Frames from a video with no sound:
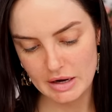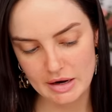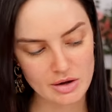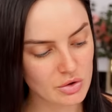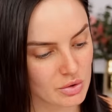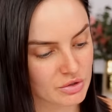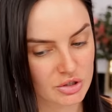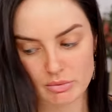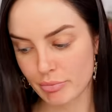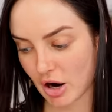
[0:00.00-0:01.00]
and I used
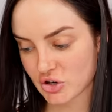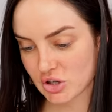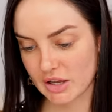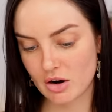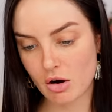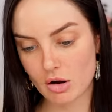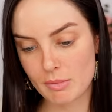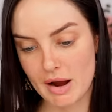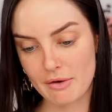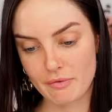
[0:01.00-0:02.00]
just a brush cleaner on
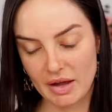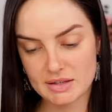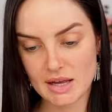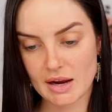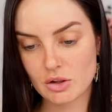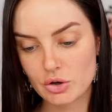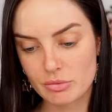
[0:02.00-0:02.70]
my face halo.